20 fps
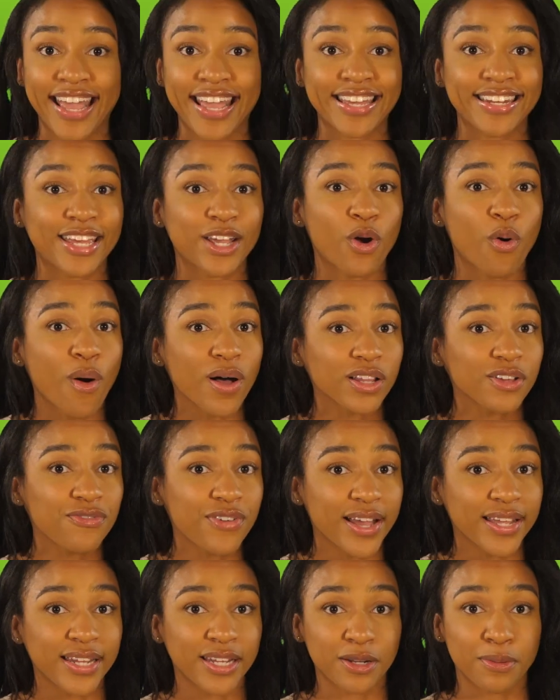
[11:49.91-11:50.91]
And a
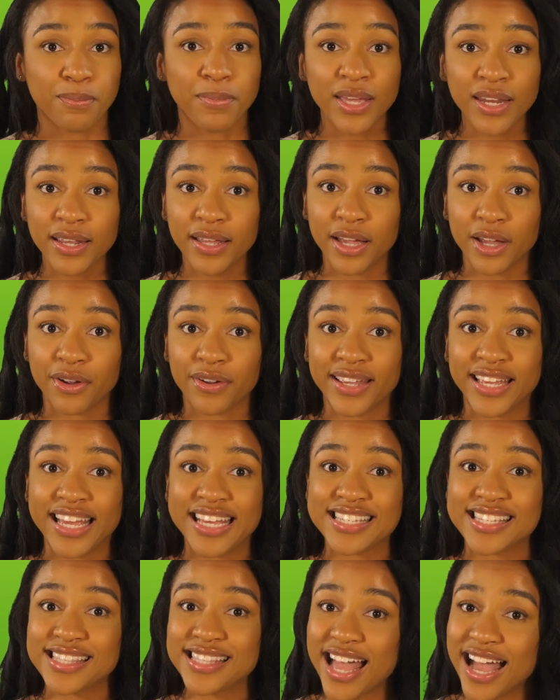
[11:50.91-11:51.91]
qualified intermediary
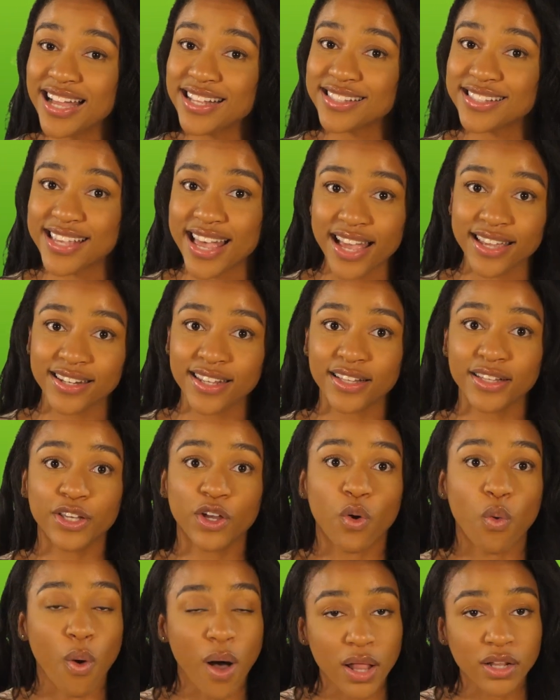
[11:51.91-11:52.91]
is not technically
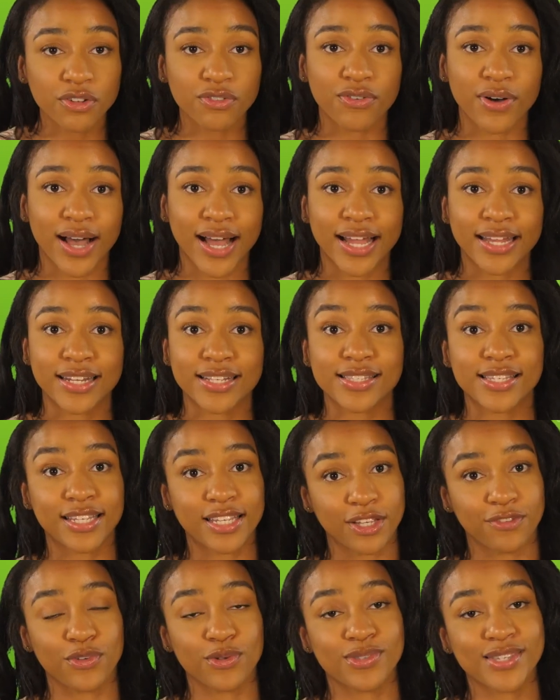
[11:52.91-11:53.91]
qualified to
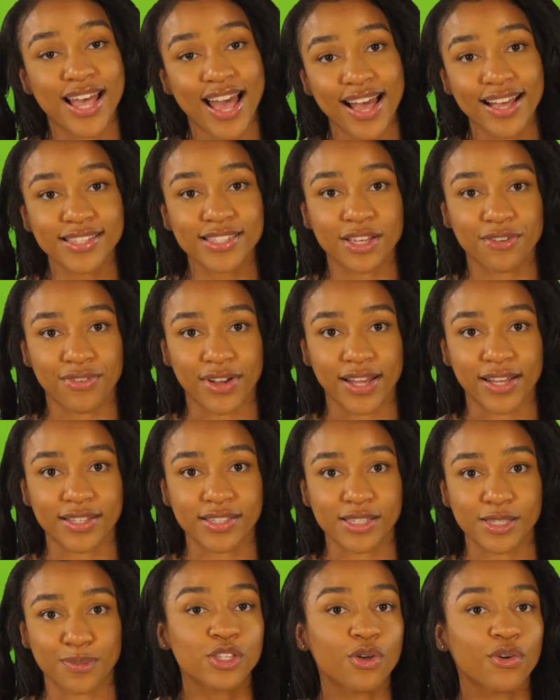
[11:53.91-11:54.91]
give you tax
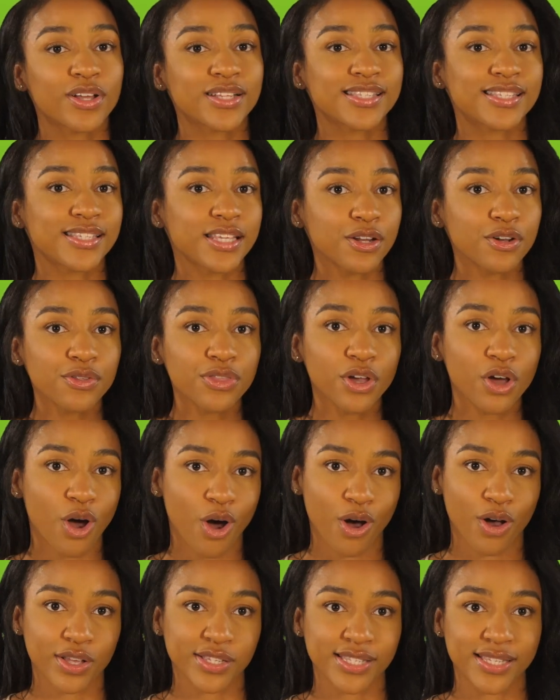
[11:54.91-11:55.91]
advice. So consider the
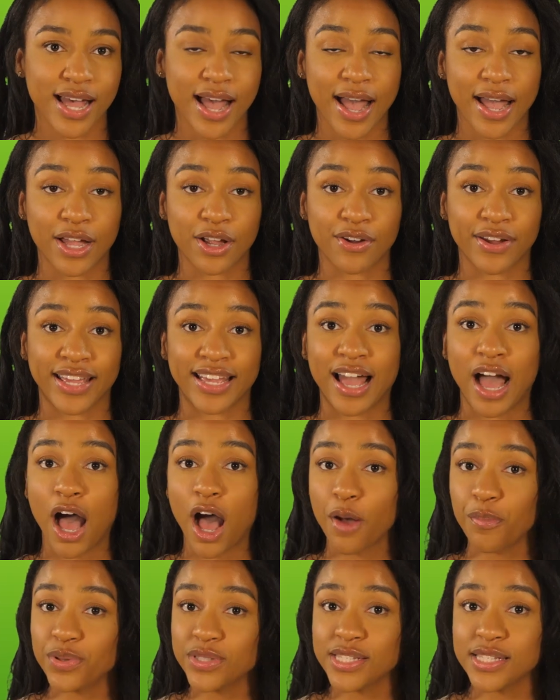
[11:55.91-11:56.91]
cost to hire a
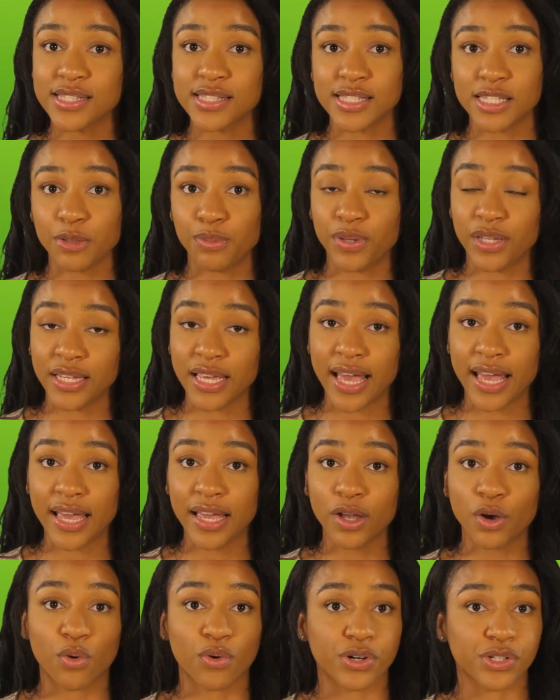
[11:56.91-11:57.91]
competent
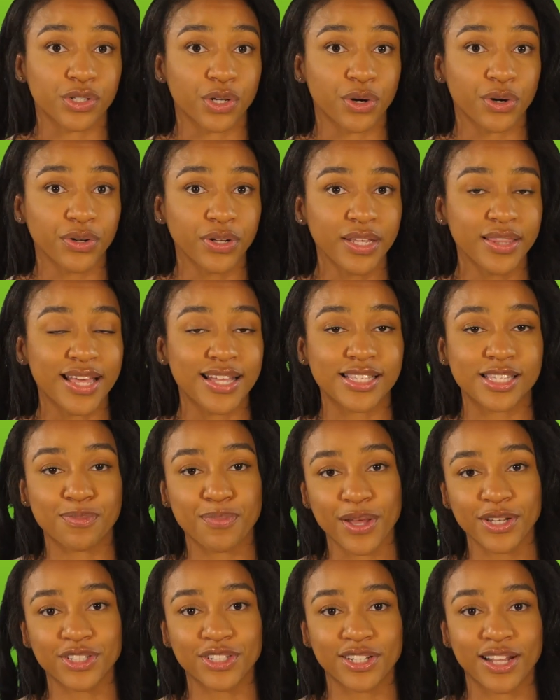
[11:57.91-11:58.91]
CPA or attorney that
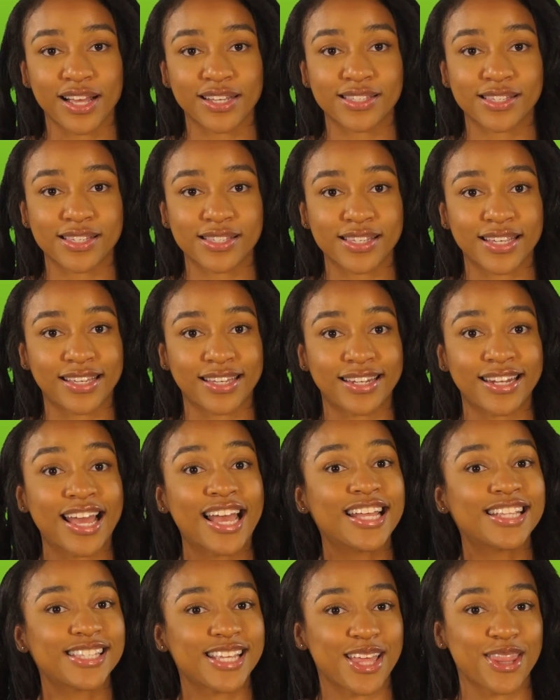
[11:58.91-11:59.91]
specializes in
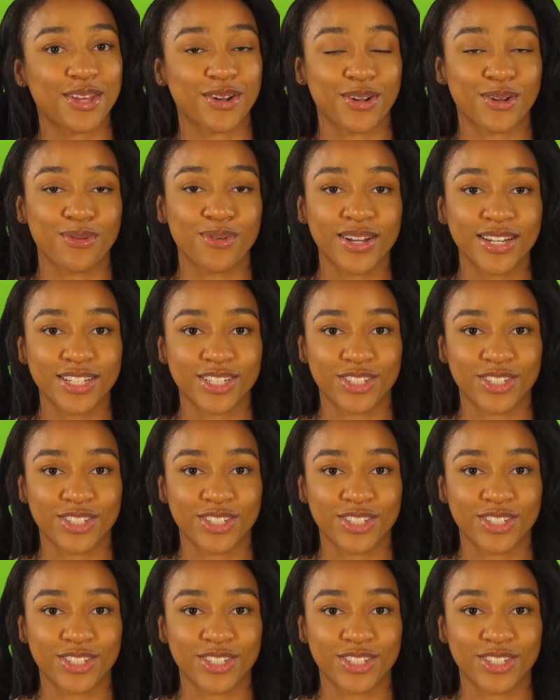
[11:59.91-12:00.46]
1031